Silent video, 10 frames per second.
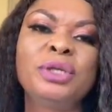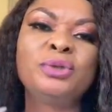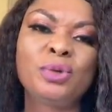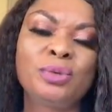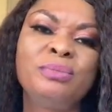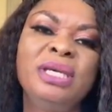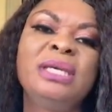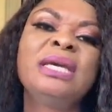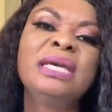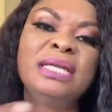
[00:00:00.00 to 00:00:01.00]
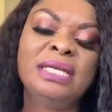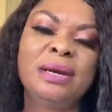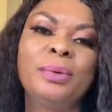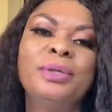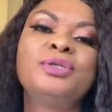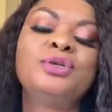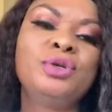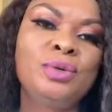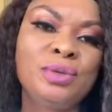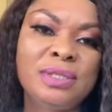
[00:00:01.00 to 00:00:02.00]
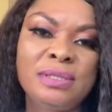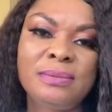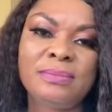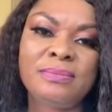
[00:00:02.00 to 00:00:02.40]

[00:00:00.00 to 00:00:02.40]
it told me they are going to use